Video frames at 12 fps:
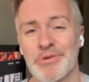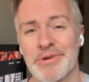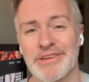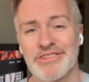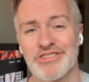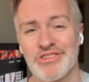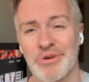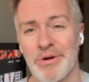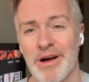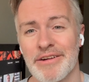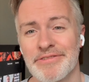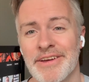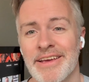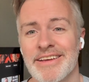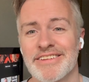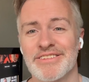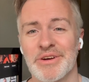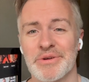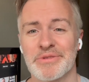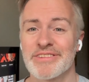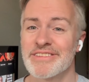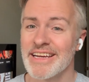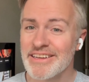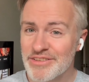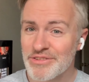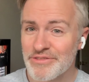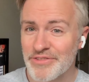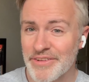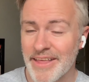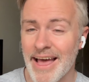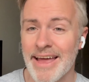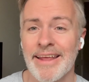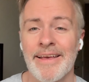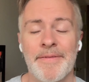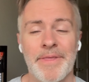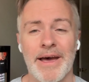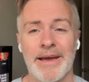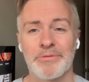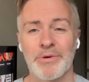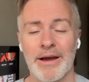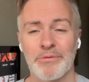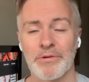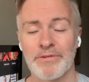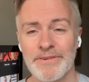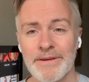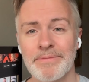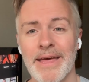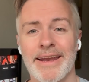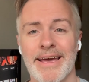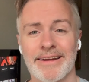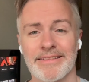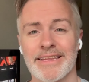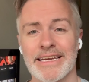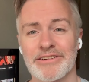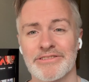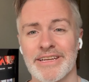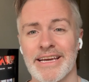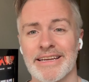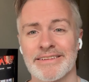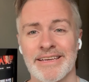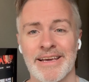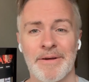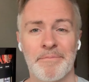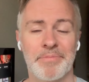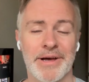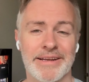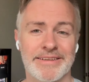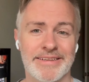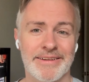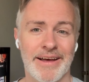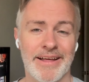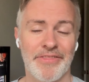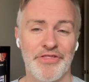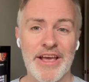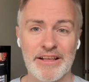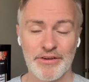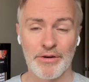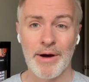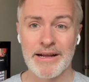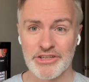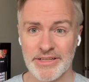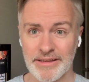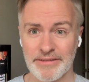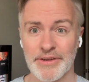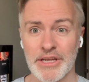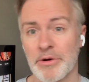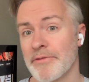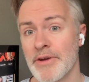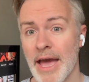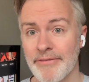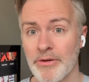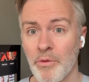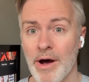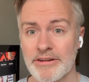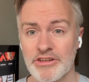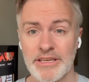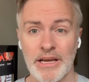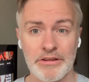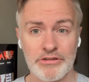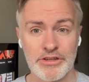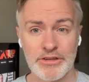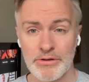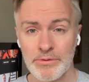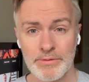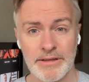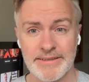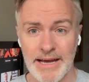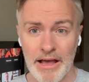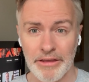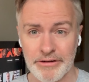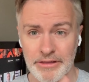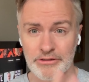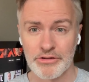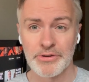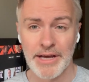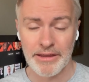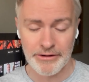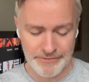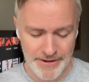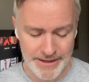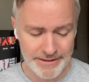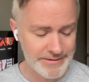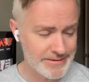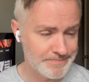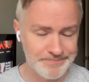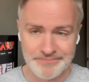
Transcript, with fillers: going to show off. So stay tuned for that. I, I will film that at a later date. But uh, thanks for watching this video. If you haven't watched the other two, the dollar and the $2 finds,